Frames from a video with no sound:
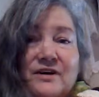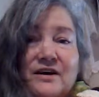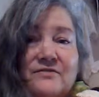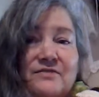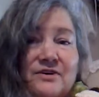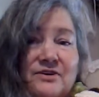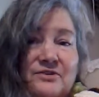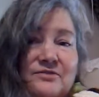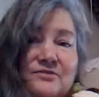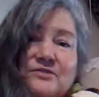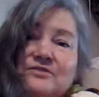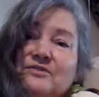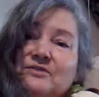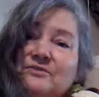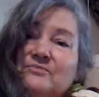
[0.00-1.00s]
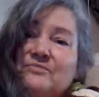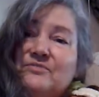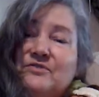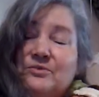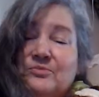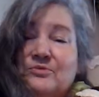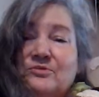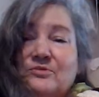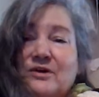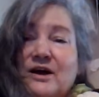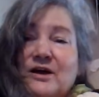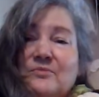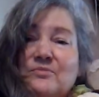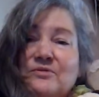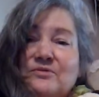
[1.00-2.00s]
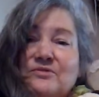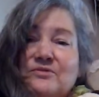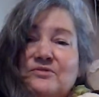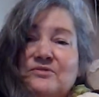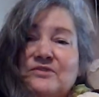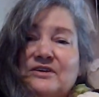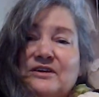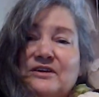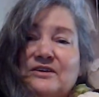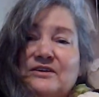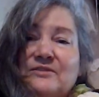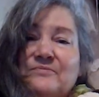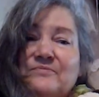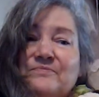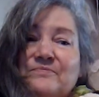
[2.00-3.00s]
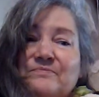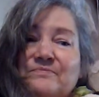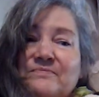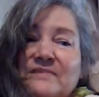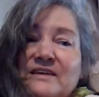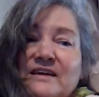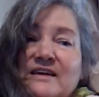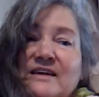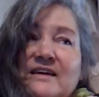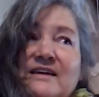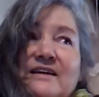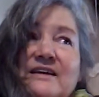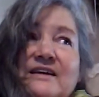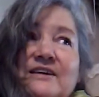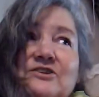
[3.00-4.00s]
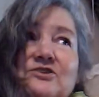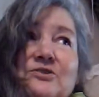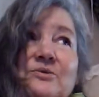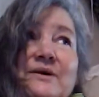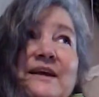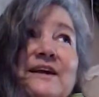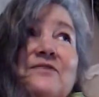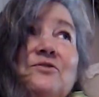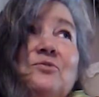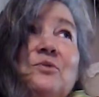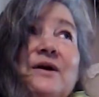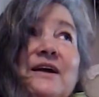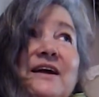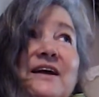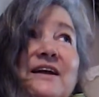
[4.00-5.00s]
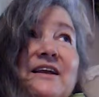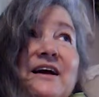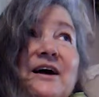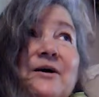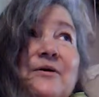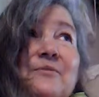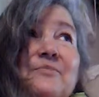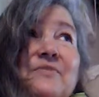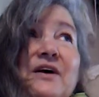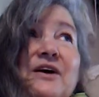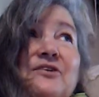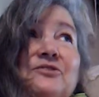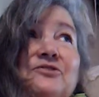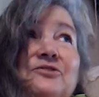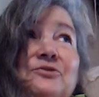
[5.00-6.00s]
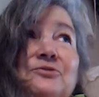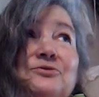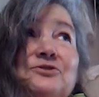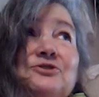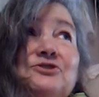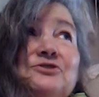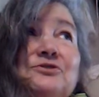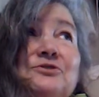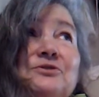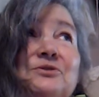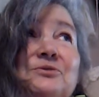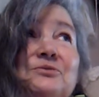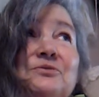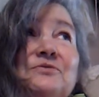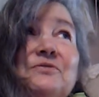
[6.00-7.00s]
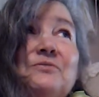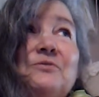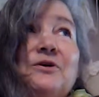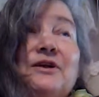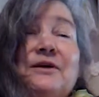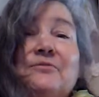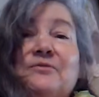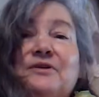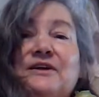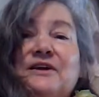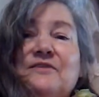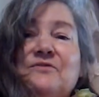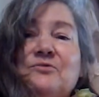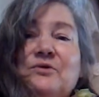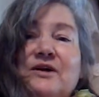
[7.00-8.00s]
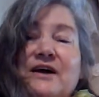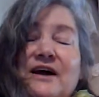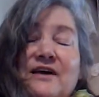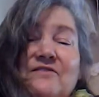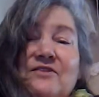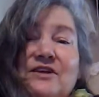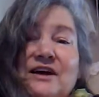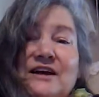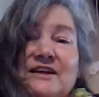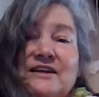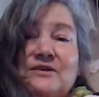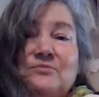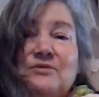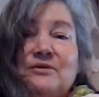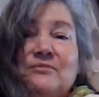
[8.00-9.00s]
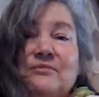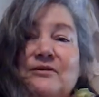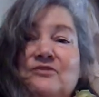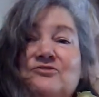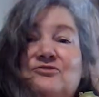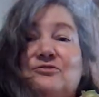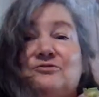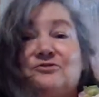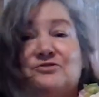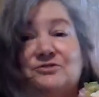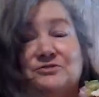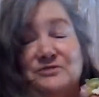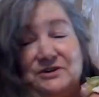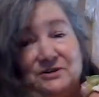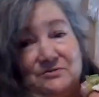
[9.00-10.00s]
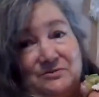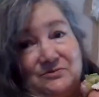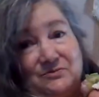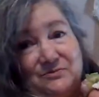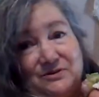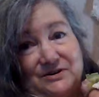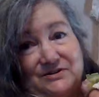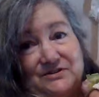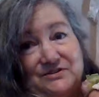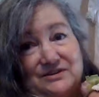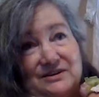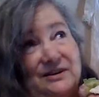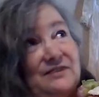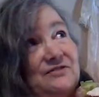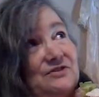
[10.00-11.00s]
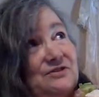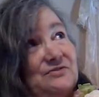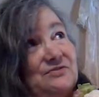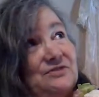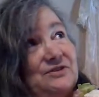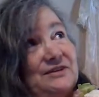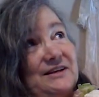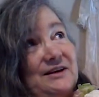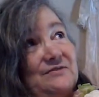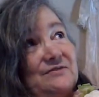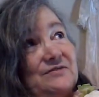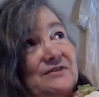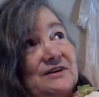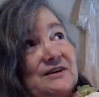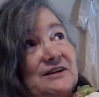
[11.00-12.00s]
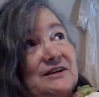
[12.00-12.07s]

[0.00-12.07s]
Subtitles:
500 subscribers, and do a giveaway. And I'm not so sure what I want to give away. I have an idea, but I'm not so sure if anyone wants it. I did think of,